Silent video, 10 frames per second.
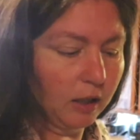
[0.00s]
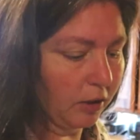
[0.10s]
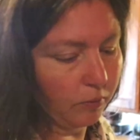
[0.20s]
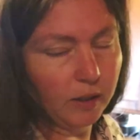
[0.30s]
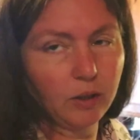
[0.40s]
That's
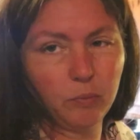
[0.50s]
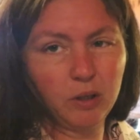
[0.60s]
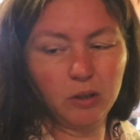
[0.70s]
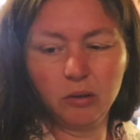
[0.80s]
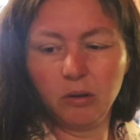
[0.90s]
why I didn't want to
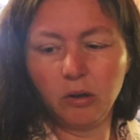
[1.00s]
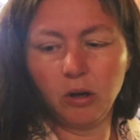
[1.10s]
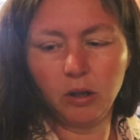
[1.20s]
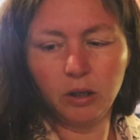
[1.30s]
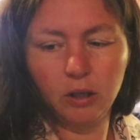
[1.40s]
do the
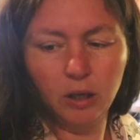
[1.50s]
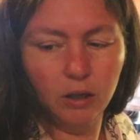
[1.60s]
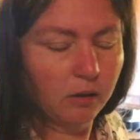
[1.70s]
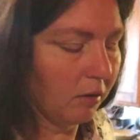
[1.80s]
garlic yet.